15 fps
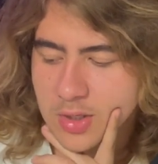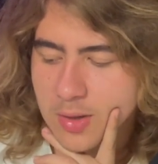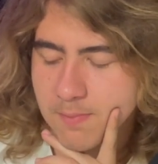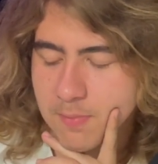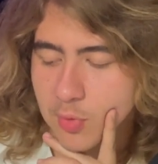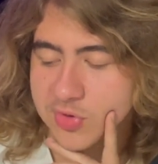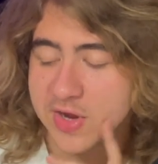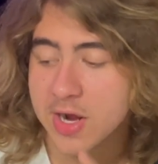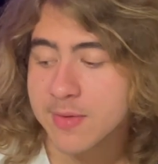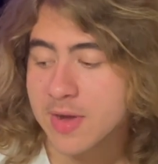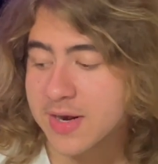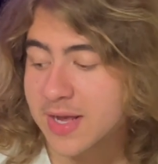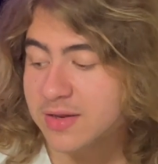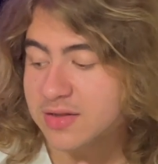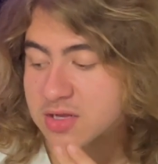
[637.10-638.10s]
But we're talking
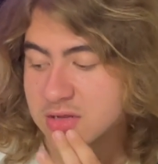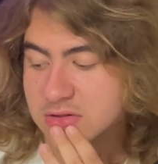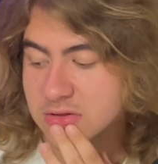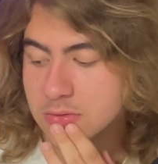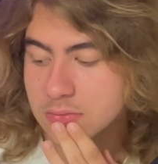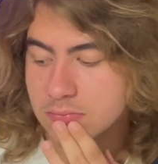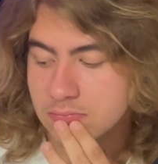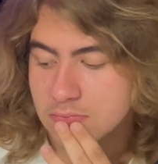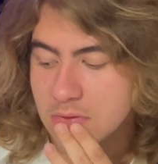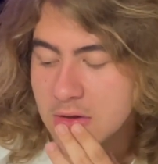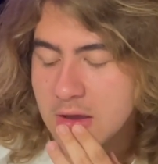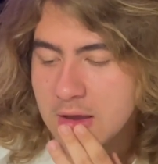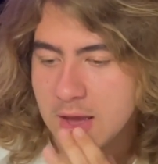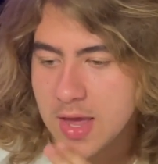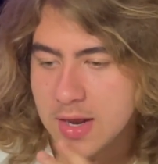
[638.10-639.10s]
about next season.
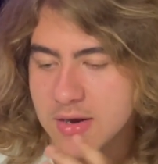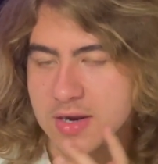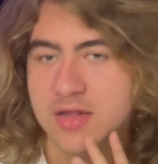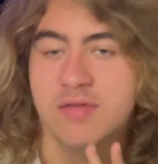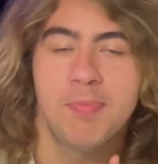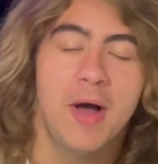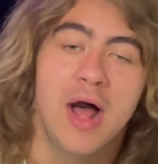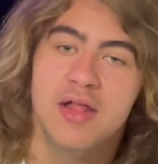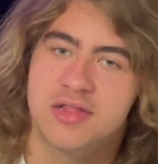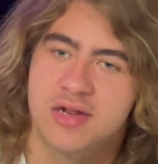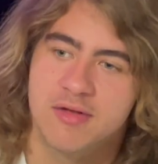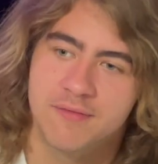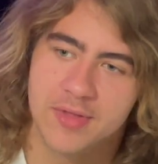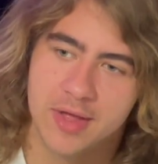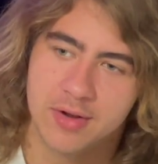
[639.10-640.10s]
And it is a
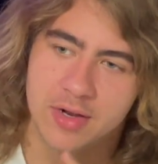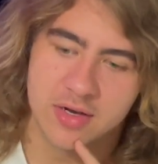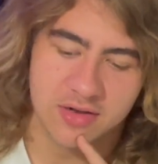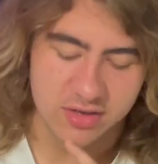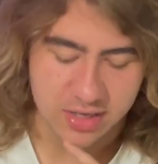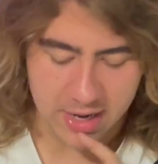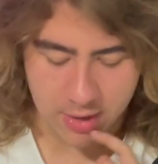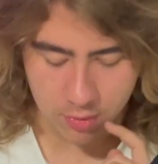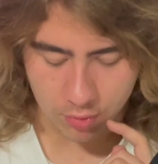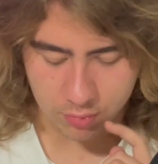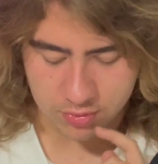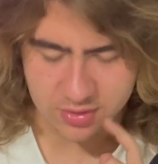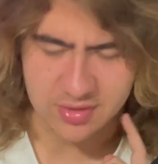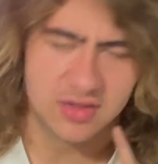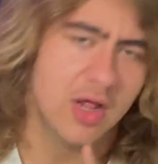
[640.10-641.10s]
positive that it's
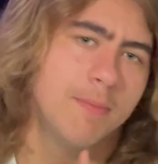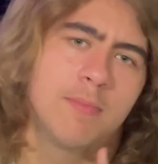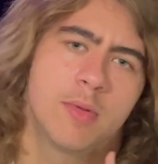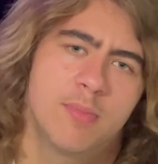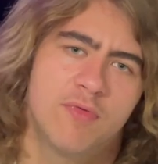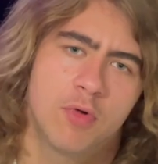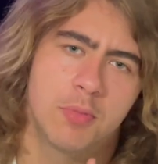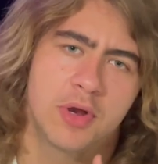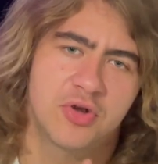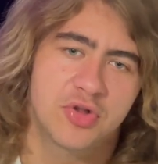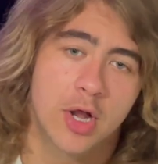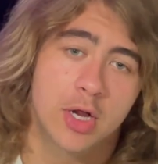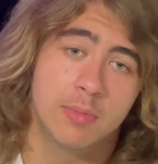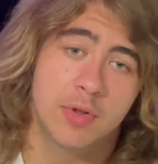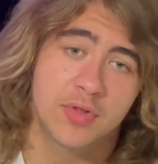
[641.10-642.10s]
now December before we are
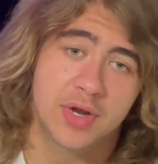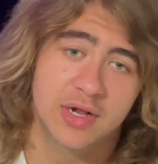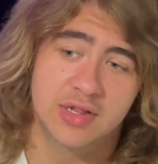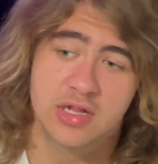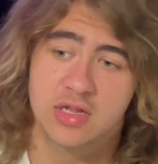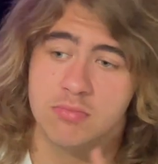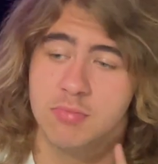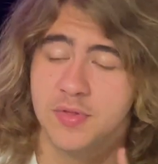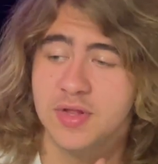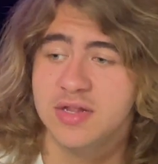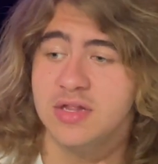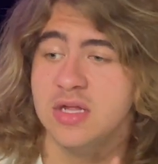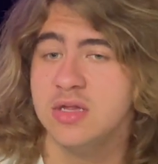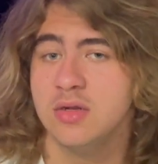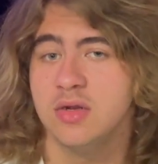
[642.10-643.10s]
talking about the next season. But this
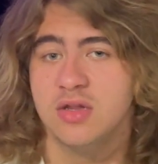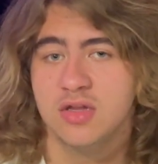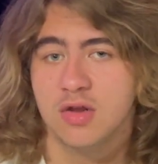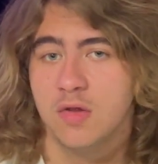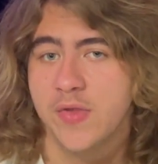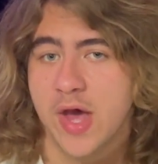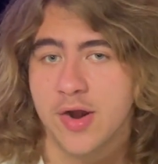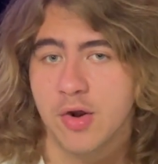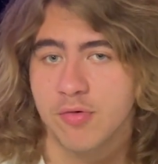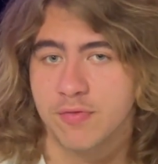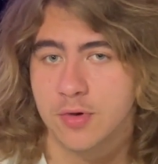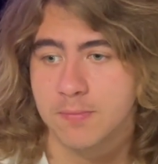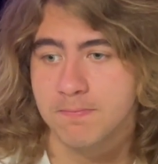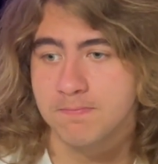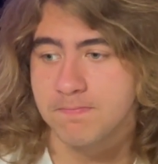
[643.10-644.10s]
season is still not
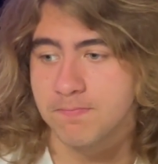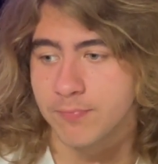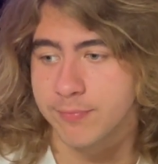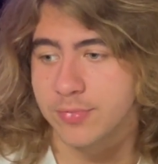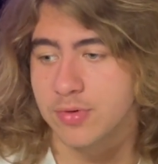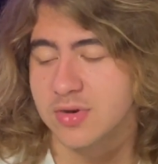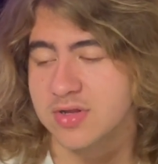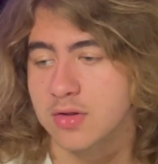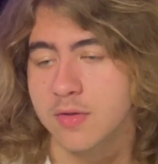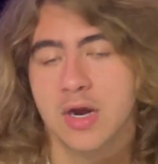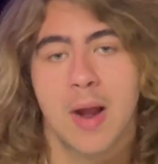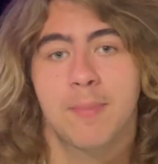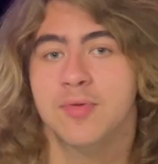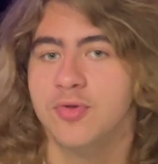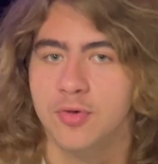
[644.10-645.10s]
over. There is still an
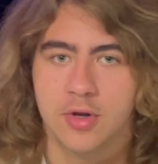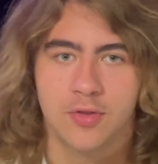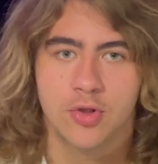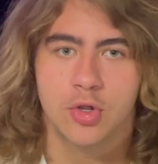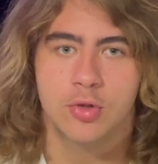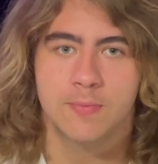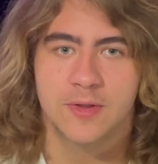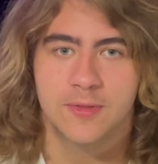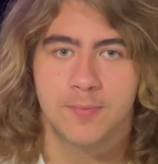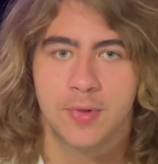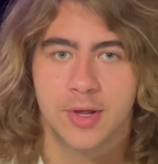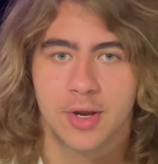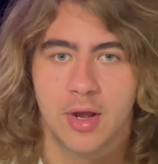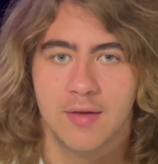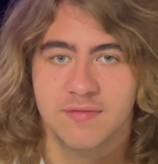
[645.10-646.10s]
opportunity that you can make the
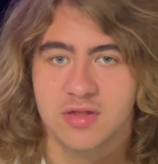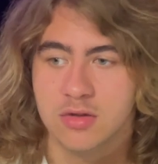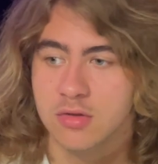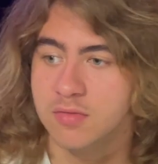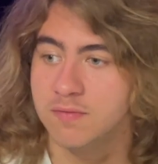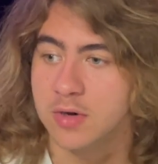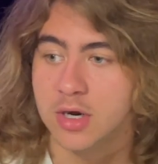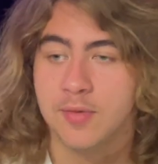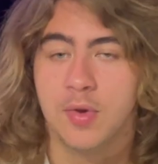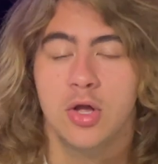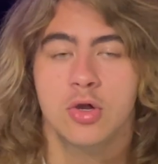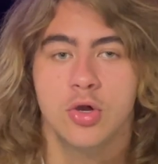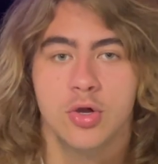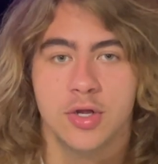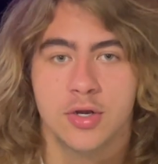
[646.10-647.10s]
playoffs. You very
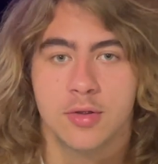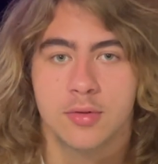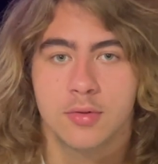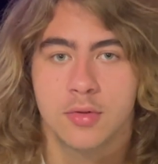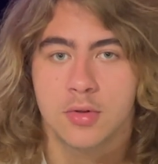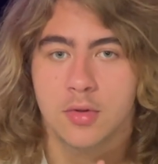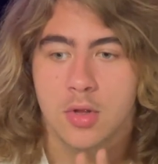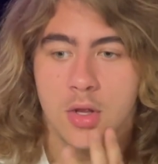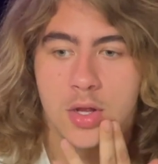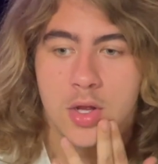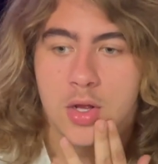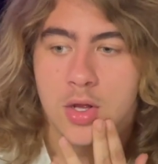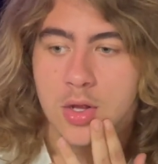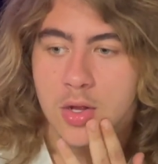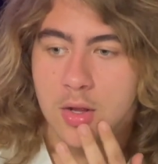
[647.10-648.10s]
well could.
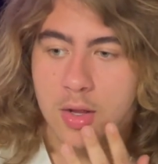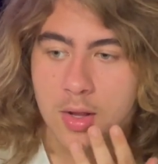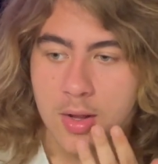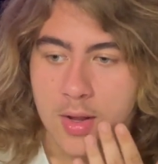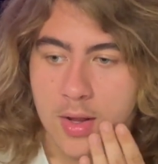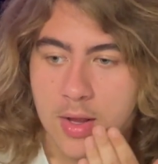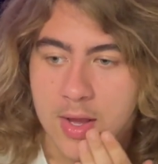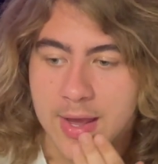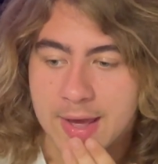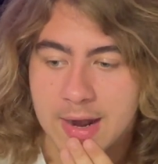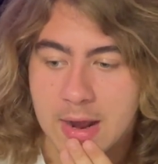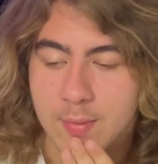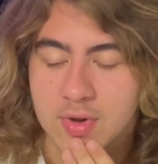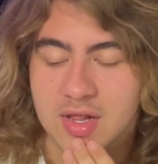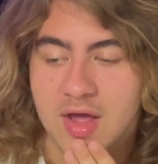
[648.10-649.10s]
And
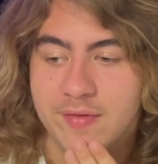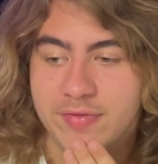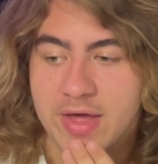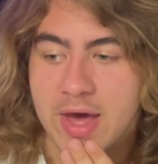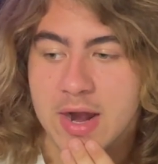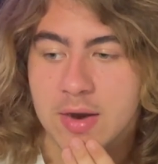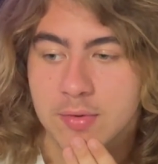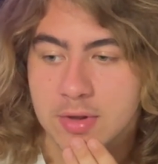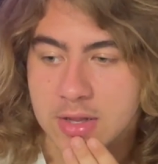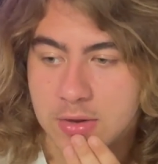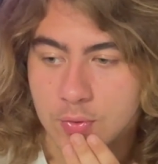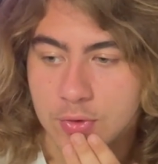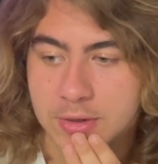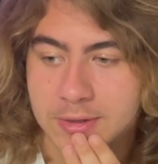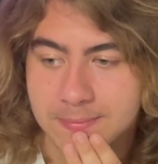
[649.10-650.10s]
I would love that. I really
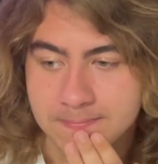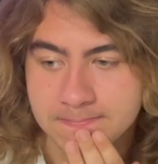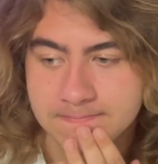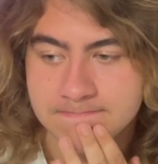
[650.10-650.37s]
would.